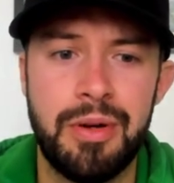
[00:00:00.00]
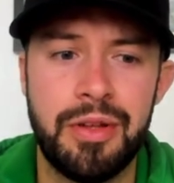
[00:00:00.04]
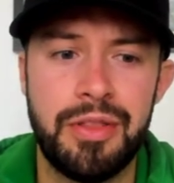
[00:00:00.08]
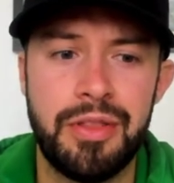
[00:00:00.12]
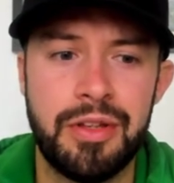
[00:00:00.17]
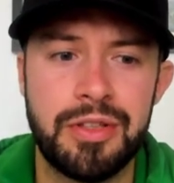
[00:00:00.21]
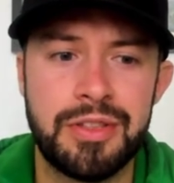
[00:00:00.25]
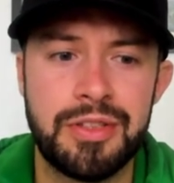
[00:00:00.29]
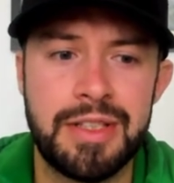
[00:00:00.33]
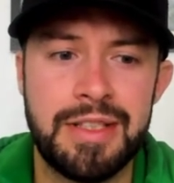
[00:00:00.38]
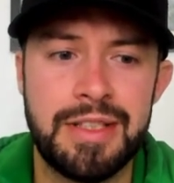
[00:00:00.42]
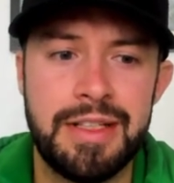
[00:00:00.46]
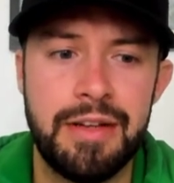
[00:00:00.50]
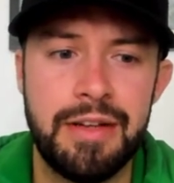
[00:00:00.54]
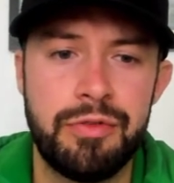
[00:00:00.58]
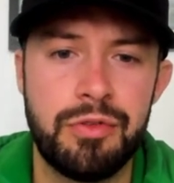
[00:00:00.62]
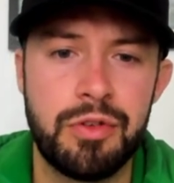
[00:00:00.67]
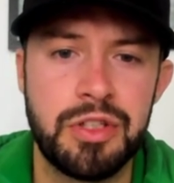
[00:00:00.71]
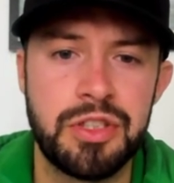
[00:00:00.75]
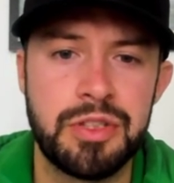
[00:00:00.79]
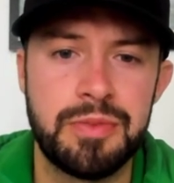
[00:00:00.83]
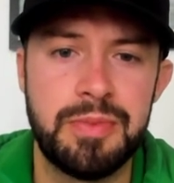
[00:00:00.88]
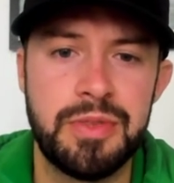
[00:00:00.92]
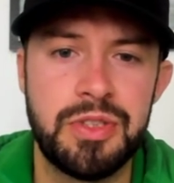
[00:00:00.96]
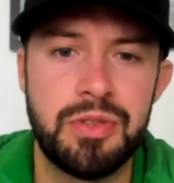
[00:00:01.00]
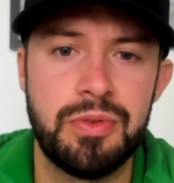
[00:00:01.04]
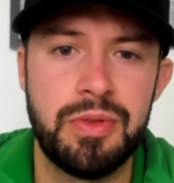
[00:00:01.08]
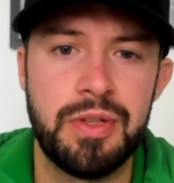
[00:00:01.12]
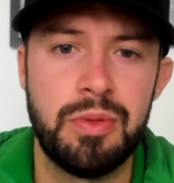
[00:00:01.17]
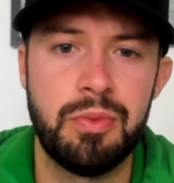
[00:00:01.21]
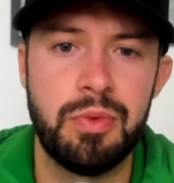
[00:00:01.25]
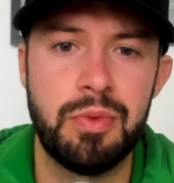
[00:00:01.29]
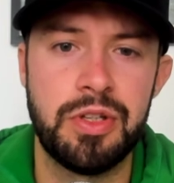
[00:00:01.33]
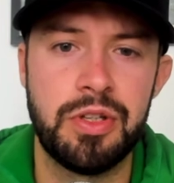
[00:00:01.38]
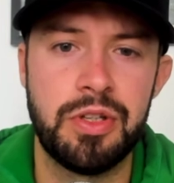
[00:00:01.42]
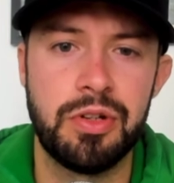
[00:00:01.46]
But there's a difference
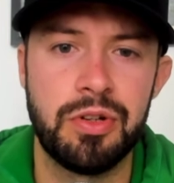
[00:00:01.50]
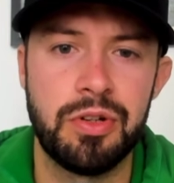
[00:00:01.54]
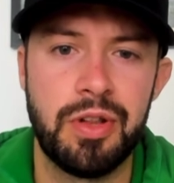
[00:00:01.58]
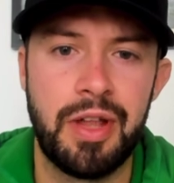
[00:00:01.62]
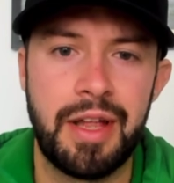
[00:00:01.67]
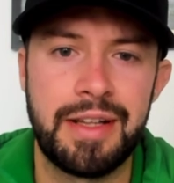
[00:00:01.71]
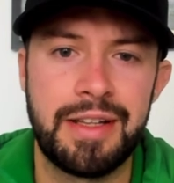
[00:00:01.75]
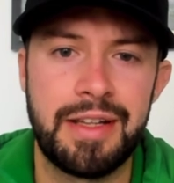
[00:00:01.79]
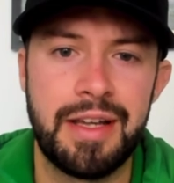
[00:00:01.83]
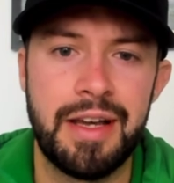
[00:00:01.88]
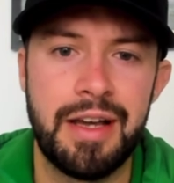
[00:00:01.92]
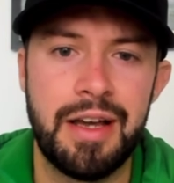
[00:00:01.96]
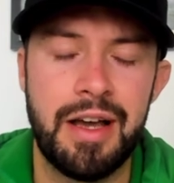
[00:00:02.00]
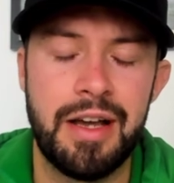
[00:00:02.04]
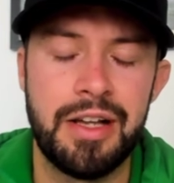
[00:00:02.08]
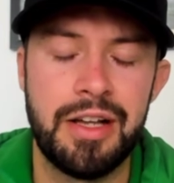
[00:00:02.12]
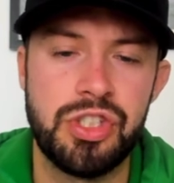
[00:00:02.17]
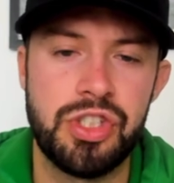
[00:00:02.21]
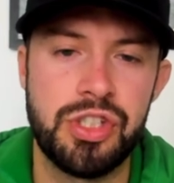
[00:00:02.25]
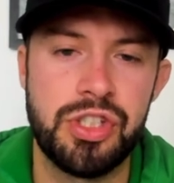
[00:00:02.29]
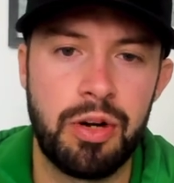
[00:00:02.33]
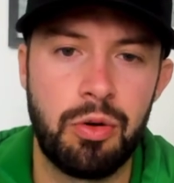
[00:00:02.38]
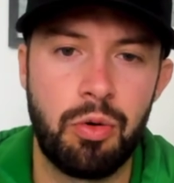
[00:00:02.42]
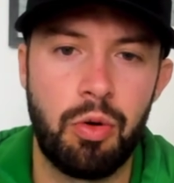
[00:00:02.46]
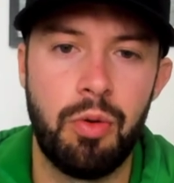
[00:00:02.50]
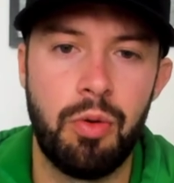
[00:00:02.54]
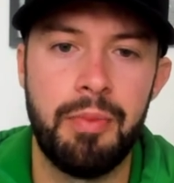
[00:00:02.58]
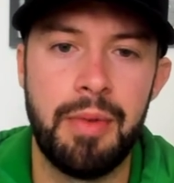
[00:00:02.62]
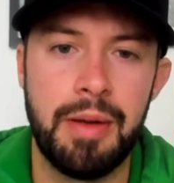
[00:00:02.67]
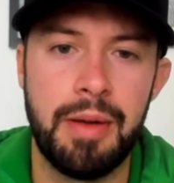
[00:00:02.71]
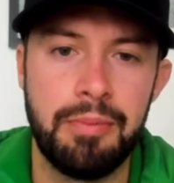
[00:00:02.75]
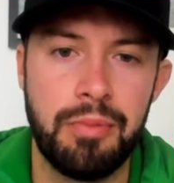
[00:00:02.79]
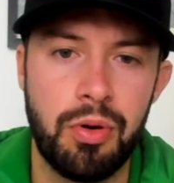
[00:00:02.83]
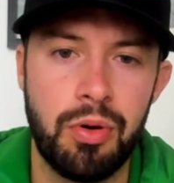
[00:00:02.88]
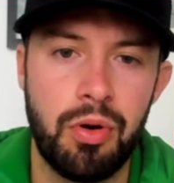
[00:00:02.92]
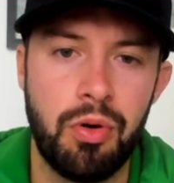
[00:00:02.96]
between when you're like a, a general
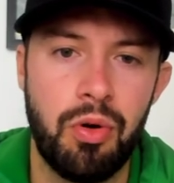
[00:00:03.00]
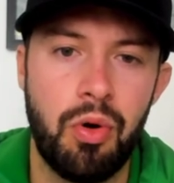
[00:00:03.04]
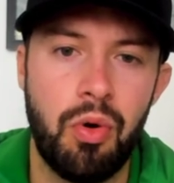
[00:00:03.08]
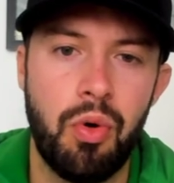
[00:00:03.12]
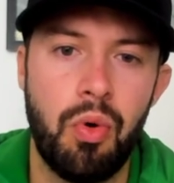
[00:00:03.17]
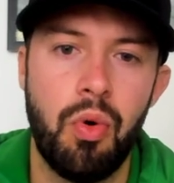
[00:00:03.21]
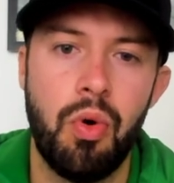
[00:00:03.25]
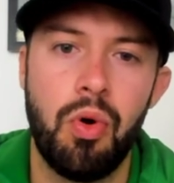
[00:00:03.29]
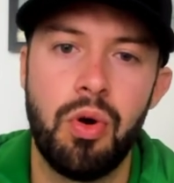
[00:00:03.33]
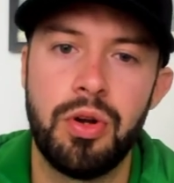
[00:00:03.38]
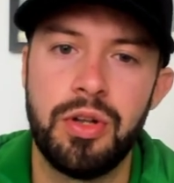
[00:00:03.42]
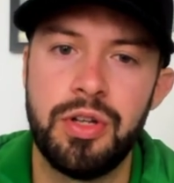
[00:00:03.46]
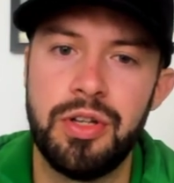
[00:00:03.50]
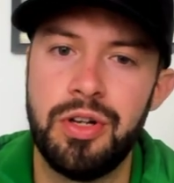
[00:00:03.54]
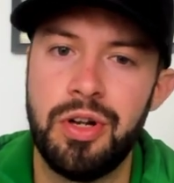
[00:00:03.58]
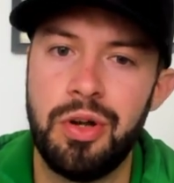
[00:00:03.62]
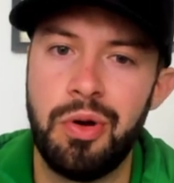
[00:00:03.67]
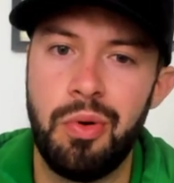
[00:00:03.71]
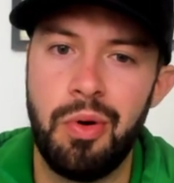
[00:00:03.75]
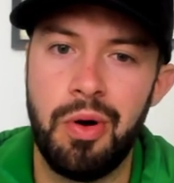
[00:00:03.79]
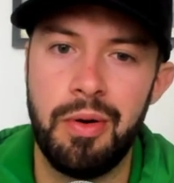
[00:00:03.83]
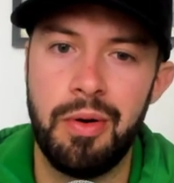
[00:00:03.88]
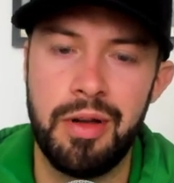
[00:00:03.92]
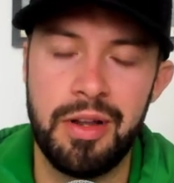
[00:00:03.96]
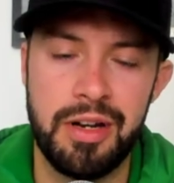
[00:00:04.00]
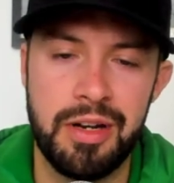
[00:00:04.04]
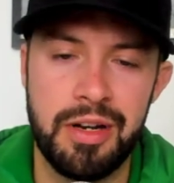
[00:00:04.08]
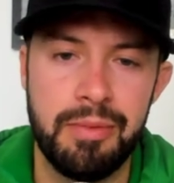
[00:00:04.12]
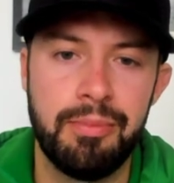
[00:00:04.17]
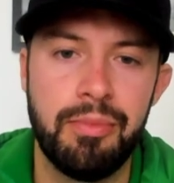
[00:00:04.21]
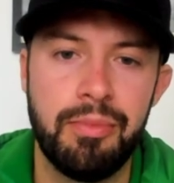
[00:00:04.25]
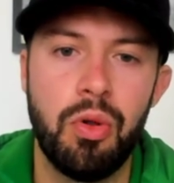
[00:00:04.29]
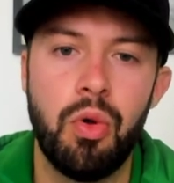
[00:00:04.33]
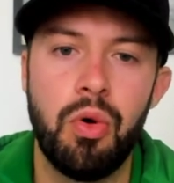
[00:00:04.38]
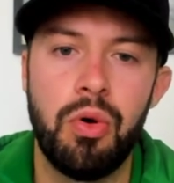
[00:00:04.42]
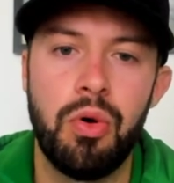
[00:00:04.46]
member or, you know, an
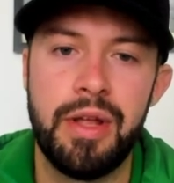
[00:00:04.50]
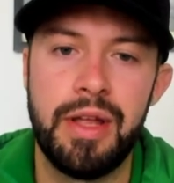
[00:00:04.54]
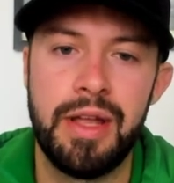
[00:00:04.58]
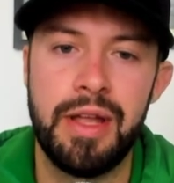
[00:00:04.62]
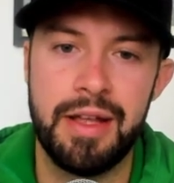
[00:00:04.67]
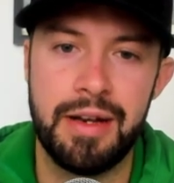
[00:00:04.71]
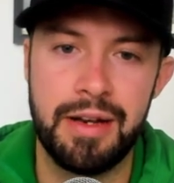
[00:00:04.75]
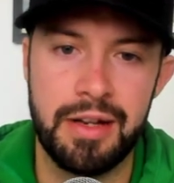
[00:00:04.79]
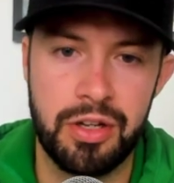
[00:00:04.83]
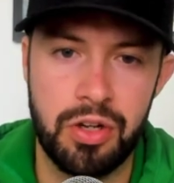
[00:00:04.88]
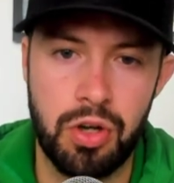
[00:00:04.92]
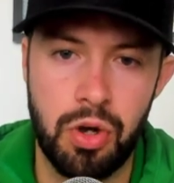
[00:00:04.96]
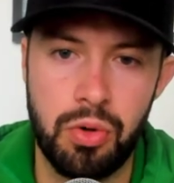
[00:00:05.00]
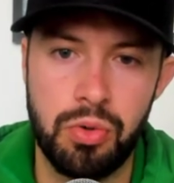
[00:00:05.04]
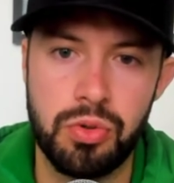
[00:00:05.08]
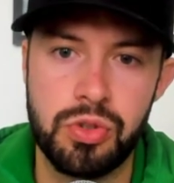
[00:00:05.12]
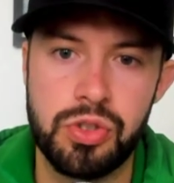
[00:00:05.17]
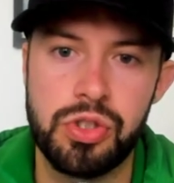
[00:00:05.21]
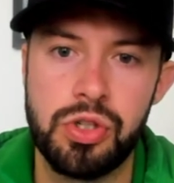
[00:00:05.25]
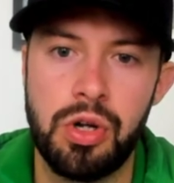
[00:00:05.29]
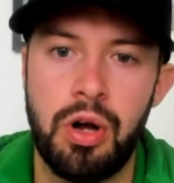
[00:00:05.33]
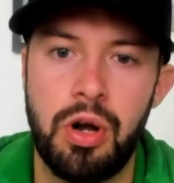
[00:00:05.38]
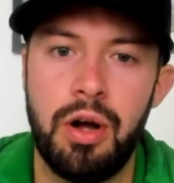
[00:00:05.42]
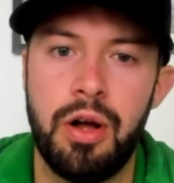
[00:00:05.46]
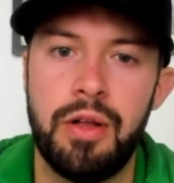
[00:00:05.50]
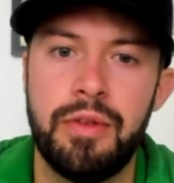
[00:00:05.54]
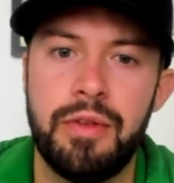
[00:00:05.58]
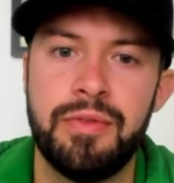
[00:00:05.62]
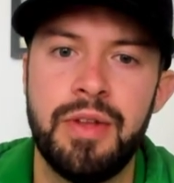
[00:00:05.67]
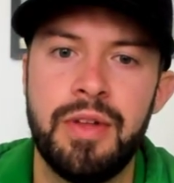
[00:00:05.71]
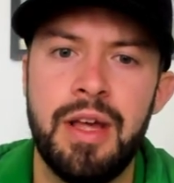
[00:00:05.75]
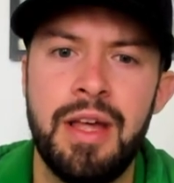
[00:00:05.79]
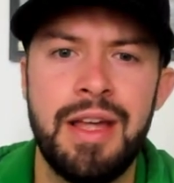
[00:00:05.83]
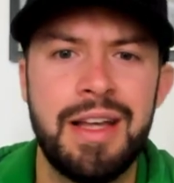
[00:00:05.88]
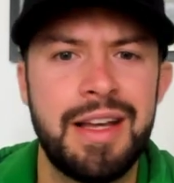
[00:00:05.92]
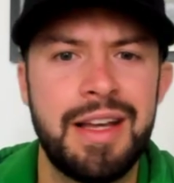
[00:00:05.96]
employee and a coach on
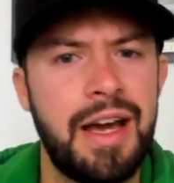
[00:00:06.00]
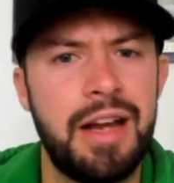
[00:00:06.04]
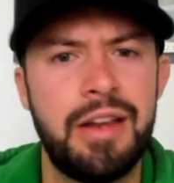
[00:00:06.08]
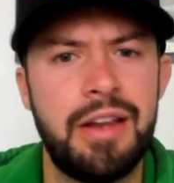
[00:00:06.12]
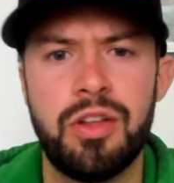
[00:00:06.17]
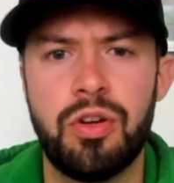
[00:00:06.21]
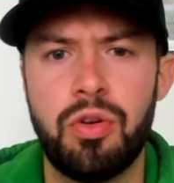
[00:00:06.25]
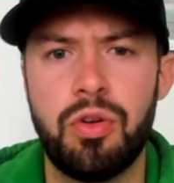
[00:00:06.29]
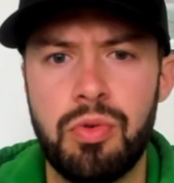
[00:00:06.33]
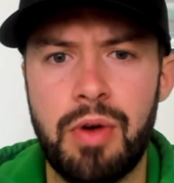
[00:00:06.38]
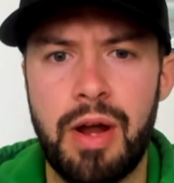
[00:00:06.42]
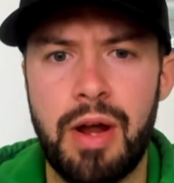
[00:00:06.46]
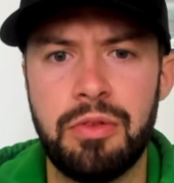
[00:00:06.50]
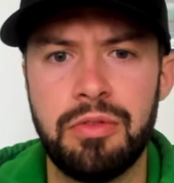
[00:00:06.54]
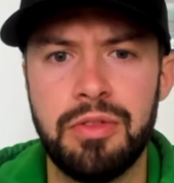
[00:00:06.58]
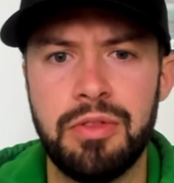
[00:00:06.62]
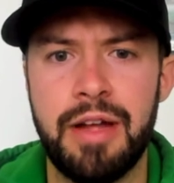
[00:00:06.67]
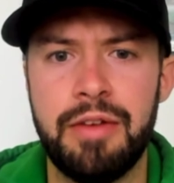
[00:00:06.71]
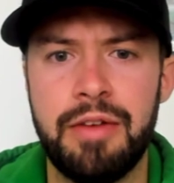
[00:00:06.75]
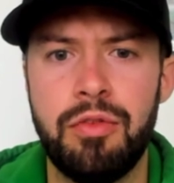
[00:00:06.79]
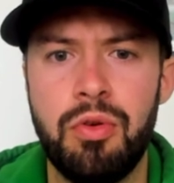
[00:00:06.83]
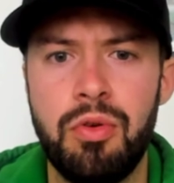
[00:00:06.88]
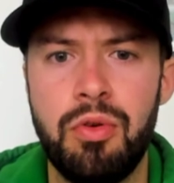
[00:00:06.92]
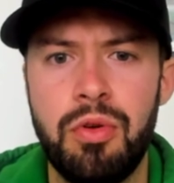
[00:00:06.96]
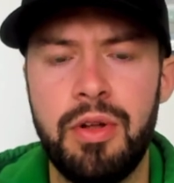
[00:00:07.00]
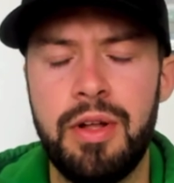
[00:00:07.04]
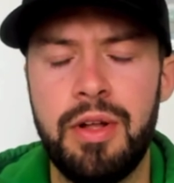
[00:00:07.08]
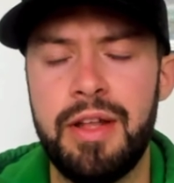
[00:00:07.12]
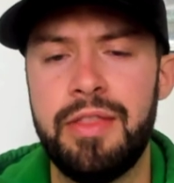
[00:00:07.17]
kind of the ground level.